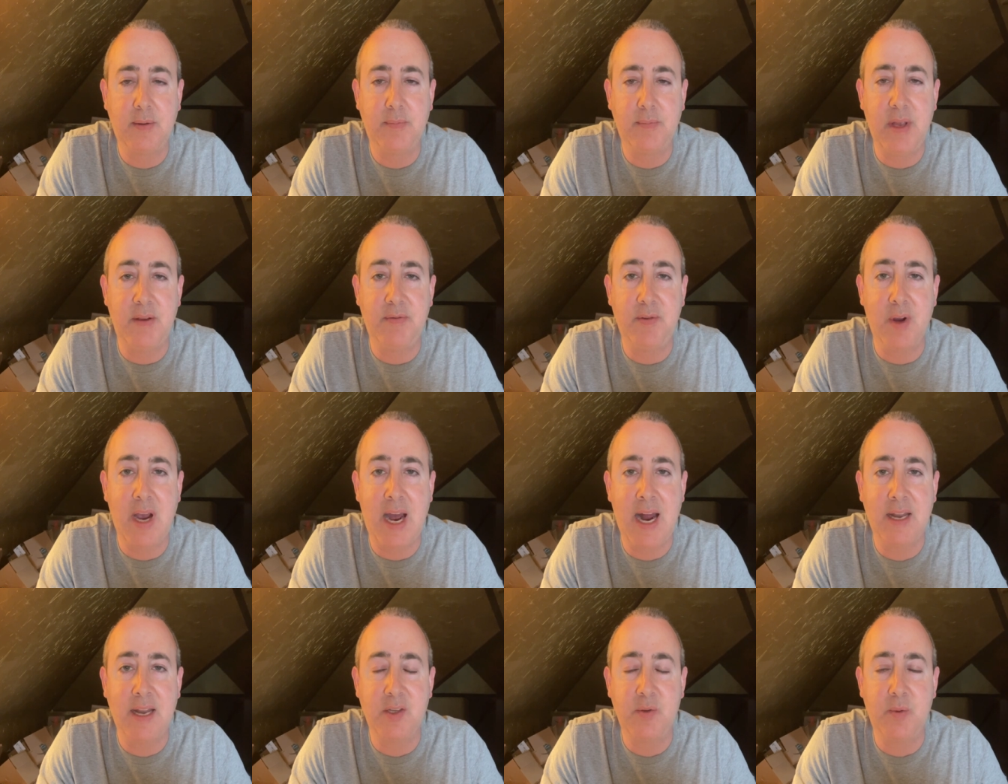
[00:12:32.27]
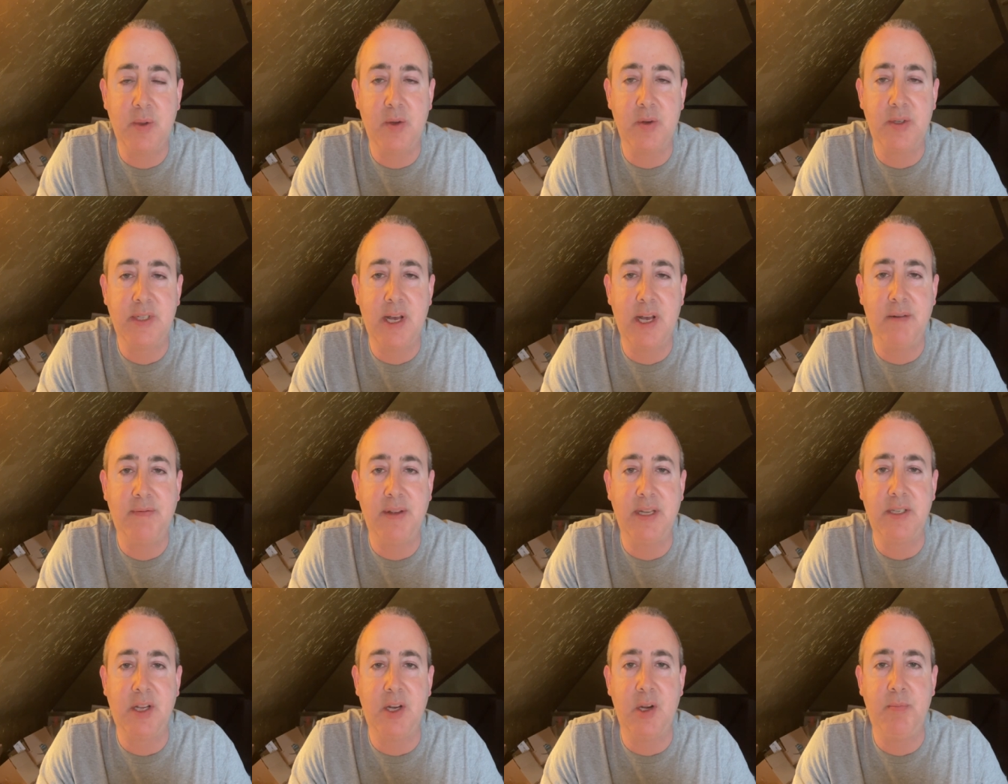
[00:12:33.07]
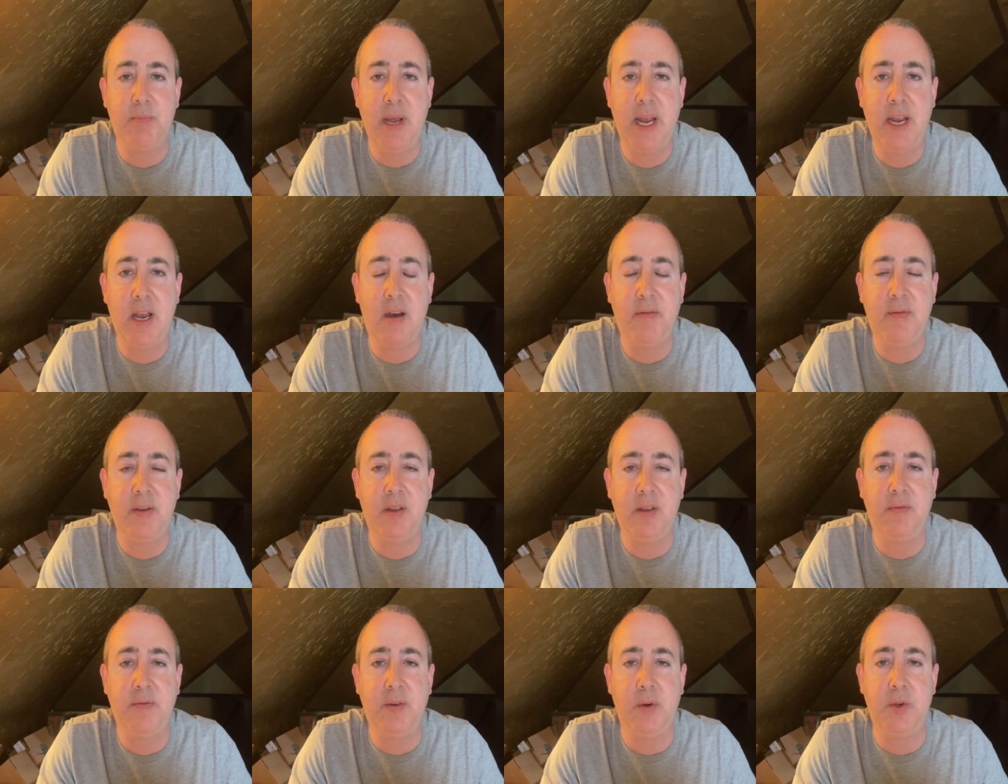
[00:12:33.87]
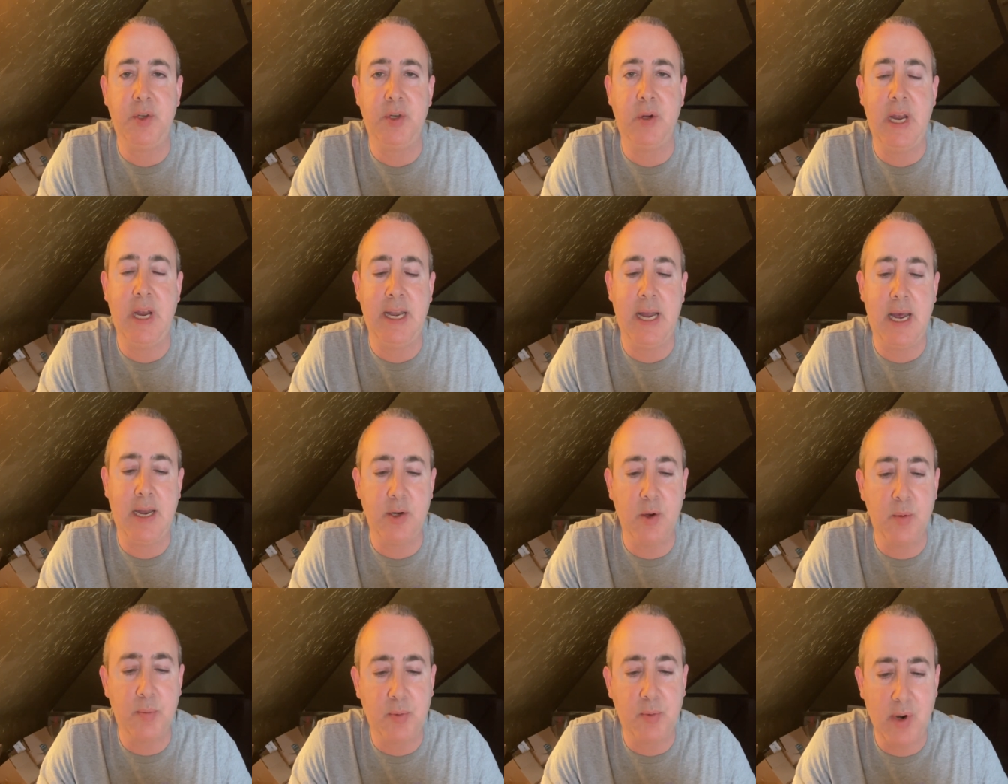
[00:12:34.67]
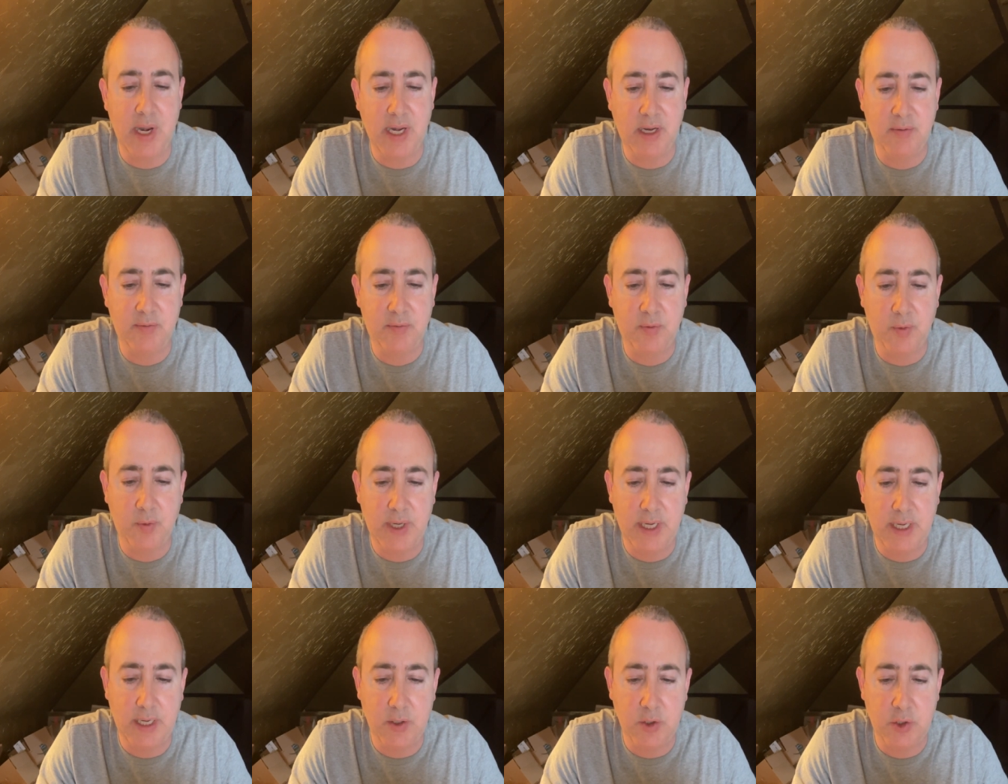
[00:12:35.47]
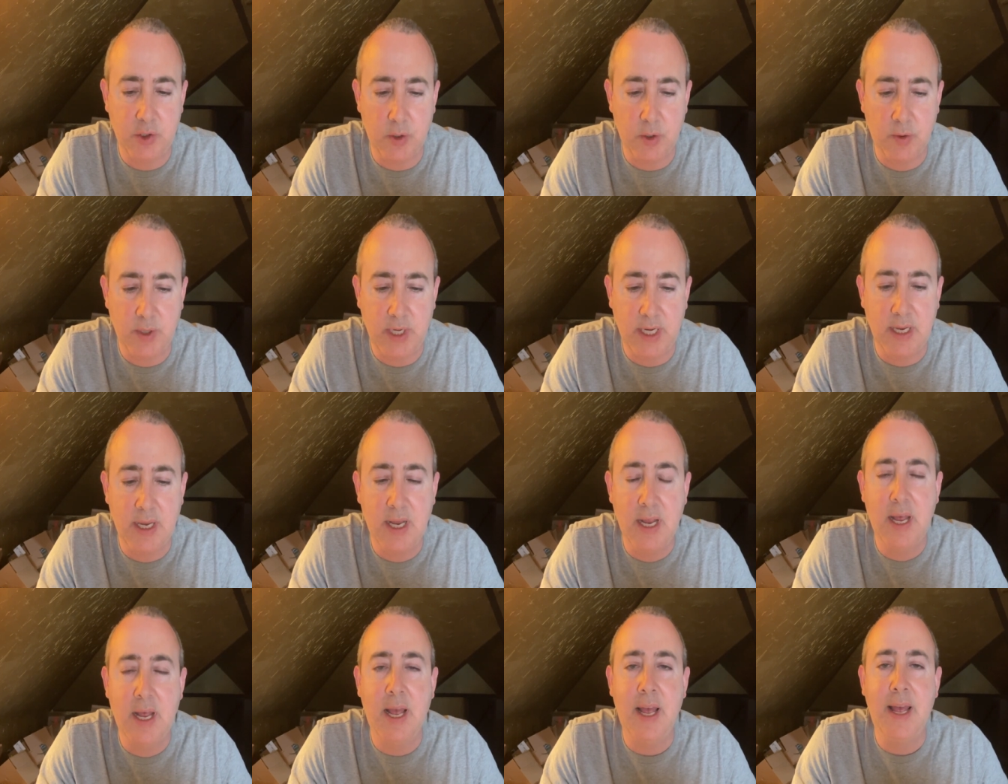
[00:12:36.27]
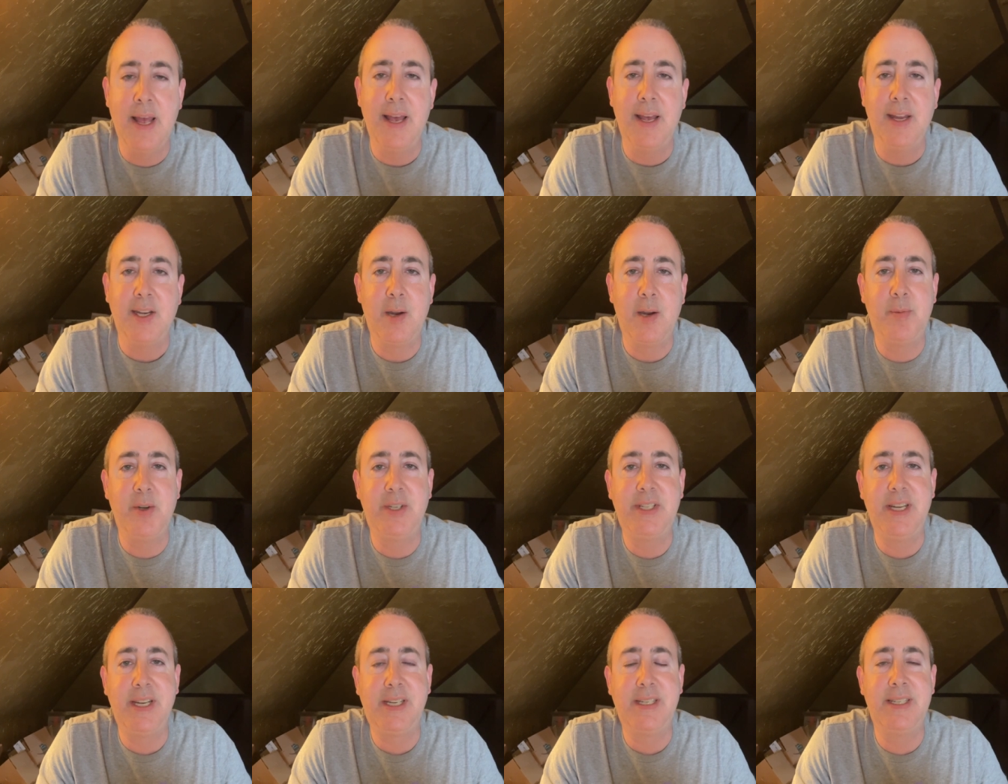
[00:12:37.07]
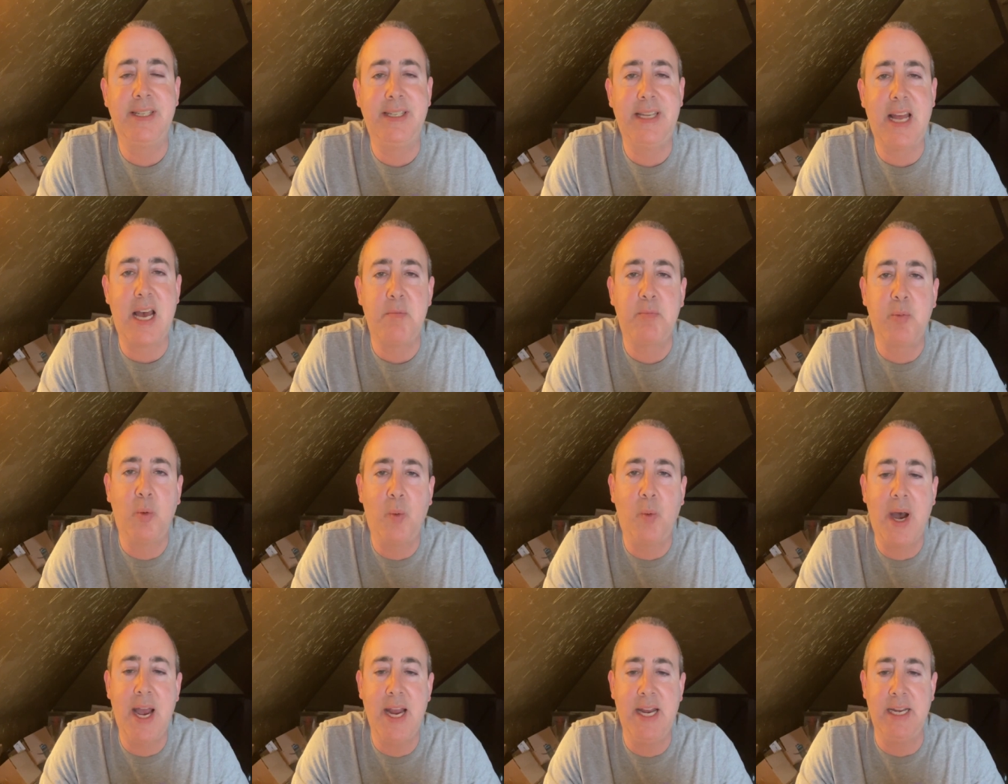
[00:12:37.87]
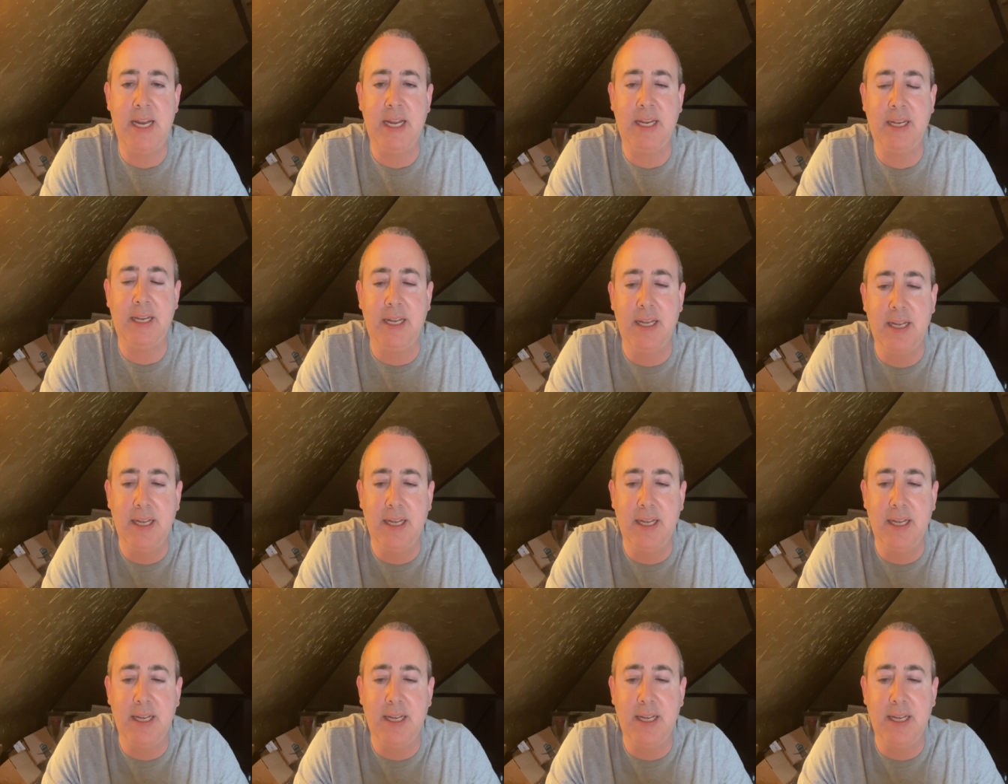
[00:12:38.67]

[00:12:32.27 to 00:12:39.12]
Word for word: if you're honest with yourself, that's going to pay off in the future and on your break free journey. Number 6, stop whining.